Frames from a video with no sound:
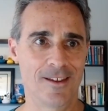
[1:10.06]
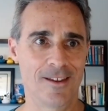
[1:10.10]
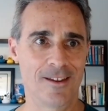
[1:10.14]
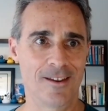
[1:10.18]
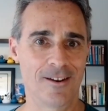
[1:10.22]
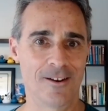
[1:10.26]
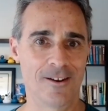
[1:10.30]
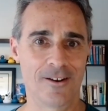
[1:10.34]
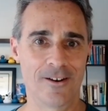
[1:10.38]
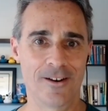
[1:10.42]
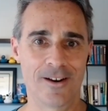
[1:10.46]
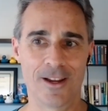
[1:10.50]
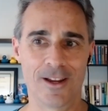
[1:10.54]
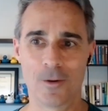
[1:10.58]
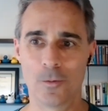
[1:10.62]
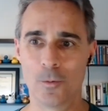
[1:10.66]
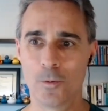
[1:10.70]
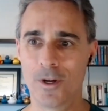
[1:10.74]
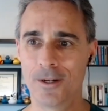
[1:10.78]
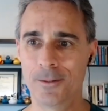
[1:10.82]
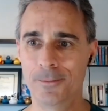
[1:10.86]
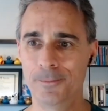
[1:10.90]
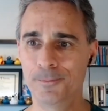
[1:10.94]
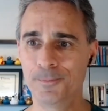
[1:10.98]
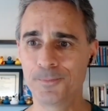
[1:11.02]
All right,
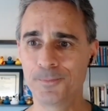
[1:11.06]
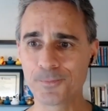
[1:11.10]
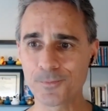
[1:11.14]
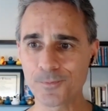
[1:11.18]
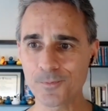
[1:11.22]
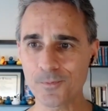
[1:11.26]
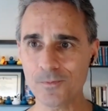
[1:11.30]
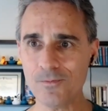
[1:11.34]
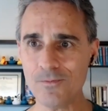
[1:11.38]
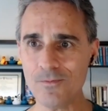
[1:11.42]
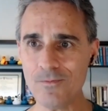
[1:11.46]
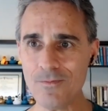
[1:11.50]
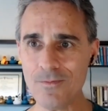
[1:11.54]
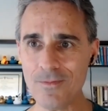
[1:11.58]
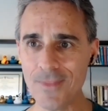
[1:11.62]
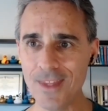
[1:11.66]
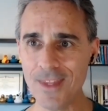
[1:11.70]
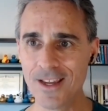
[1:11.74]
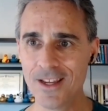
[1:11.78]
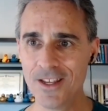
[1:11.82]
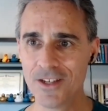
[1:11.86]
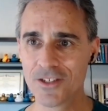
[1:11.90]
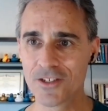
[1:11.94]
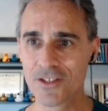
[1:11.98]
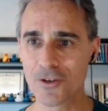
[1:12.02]
well,
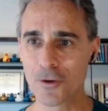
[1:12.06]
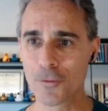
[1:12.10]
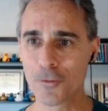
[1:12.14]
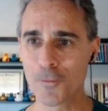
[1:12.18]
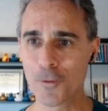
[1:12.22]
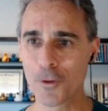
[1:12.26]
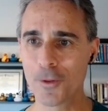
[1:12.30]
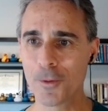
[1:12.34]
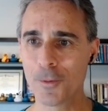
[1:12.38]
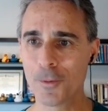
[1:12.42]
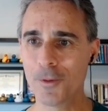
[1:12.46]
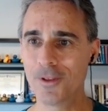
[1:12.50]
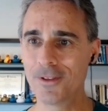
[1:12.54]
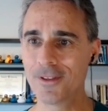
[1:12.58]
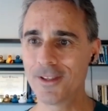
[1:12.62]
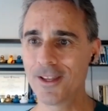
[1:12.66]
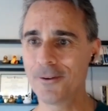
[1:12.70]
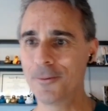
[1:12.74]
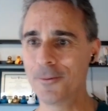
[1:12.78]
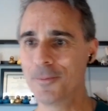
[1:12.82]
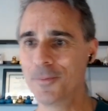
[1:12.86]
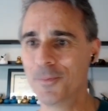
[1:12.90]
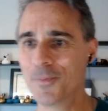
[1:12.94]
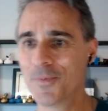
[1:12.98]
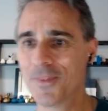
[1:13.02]
so for the,
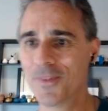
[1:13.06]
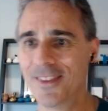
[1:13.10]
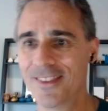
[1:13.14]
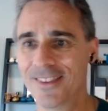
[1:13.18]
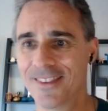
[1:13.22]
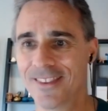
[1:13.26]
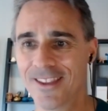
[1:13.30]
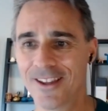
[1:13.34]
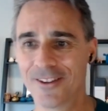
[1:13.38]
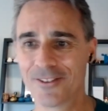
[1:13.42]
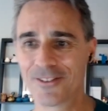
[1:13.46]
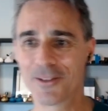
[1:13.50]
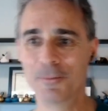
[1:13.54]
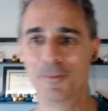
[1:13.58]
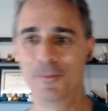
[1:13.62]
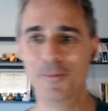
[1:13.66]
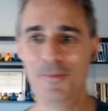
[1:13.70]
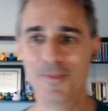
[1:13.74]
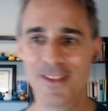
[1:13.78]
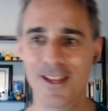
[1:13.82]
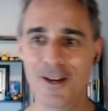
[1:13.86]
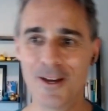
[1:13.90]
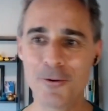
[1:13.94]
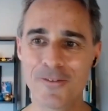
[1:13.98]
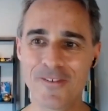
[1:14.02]

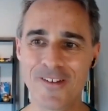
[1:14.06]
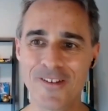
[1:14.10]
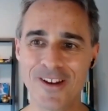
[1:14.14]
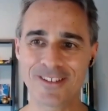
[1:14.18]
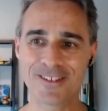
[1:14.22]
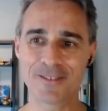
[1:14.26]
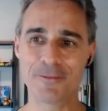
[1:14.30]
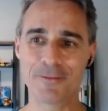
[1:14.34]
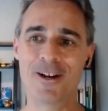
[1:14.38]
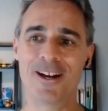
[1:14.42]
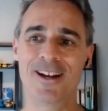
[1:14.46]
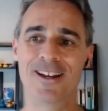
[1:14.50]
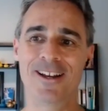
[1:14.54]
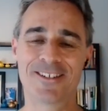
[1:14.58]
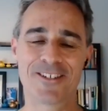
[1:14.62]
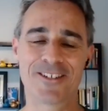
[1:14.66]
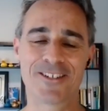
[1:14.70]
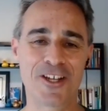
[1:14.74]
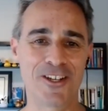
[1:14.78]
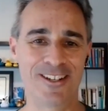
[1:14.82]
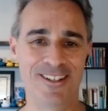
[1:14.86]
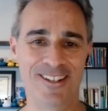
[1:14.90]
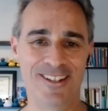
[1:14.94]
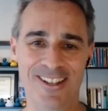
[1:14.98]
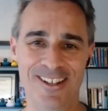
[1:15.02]
now we've got some highs.
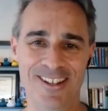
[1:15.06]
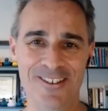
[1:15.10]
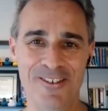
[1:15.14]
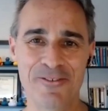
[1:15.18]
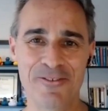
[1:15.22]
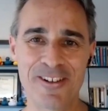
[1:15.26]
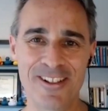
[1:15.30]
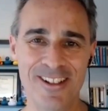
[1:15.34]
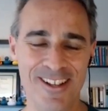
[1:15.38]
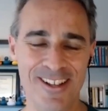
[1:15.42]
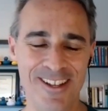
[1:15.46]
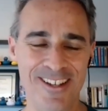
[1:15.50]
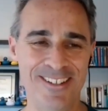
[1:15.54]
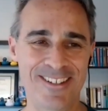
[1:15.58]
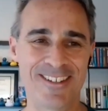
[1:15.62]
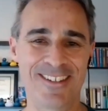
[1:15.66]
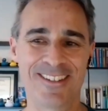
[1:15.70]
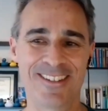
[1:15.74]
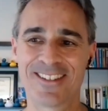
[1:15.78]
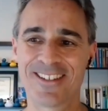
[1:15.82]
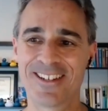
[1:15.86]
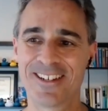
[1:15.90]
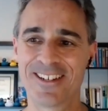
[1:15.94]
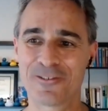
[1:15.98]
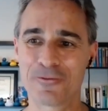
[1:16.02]
Good. I'm glad to
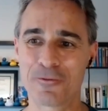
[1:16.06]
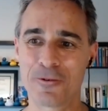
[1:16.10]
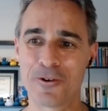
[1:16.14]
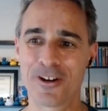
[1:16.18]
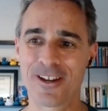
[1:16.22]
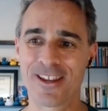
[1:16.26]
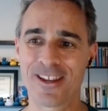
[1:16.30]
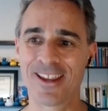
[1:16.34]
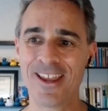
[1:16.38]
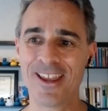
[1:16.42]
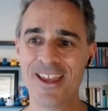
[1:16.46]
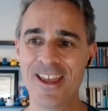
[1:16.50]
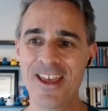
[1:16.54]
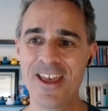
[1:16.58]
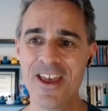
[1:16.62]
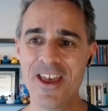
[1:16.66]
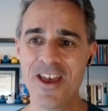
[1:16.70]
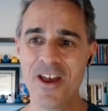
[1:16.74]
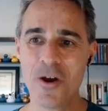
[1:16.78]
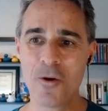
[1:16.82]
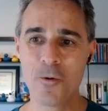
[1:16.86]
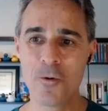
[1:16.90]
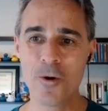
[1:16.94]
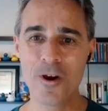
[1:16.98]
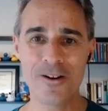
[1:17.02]
see it's working.
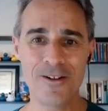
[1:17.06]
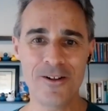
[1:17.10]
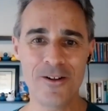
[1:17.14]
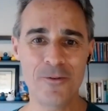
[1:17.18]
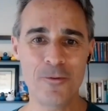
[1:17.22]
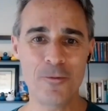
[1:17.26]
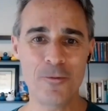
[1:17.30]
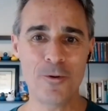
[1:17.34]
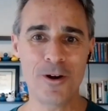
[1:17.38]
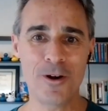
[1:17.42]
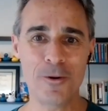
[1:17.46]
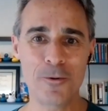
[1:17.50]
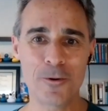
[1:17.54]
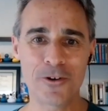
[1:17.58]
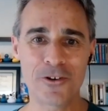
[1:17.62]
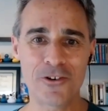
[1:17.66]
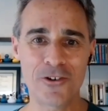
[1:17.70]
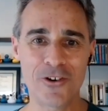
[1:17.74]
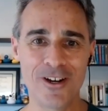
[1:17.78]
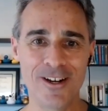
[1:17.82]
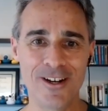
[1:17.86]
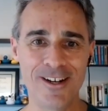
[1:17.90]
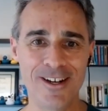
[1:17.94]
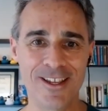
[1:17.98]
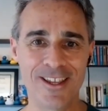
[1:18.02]
Well, while we're
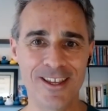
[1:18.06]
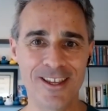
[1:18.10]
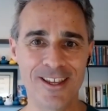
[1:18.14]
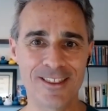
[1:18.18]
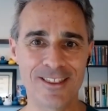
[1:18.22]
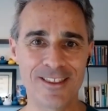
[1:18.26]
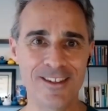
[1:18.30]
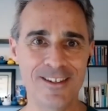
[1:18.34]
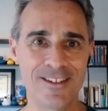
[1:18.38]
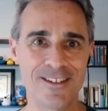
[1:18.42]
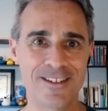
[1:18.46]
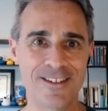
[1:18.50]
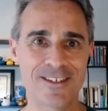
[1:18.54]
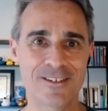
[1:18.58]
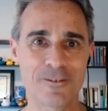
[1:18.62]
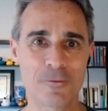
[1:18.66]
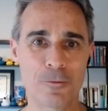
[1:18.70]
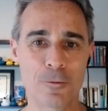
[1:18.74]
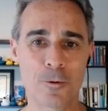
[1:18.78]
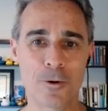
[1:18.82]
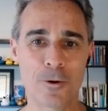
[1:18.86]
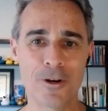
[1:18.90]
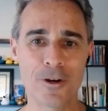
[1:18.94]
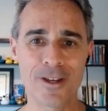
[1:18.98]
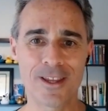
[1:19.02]
trying to get this
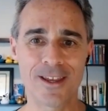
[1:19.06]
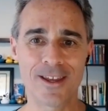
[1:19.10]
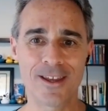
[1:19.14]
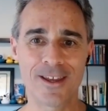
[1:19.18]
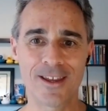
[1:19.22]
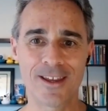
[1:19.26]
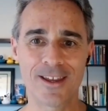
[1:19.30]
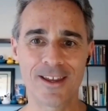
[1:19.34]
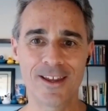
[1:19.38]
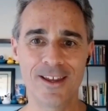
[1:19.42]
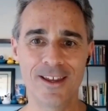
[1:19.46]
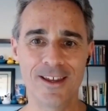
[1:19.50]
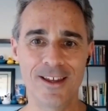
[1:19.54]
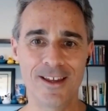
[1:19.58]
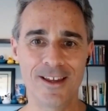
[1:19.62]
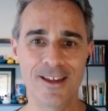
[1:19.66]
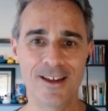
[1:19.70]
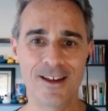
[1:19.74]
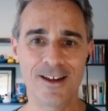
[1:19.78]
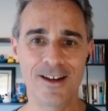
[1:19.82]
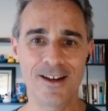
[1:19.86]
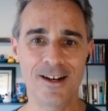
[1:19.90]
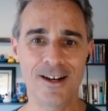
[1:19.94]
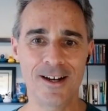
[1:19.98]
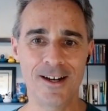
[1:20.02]
working,
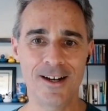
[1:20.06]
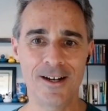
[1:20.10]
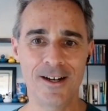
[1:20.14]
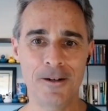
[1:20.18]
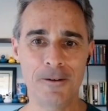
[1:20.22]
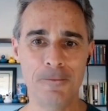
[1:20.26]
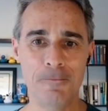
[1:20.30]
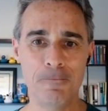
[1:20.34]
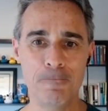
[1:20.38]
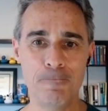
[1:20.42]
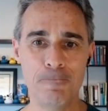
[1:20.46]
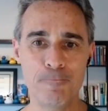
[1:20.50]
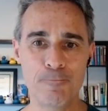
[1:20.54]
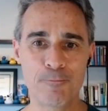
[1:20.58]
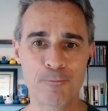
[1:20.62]
let's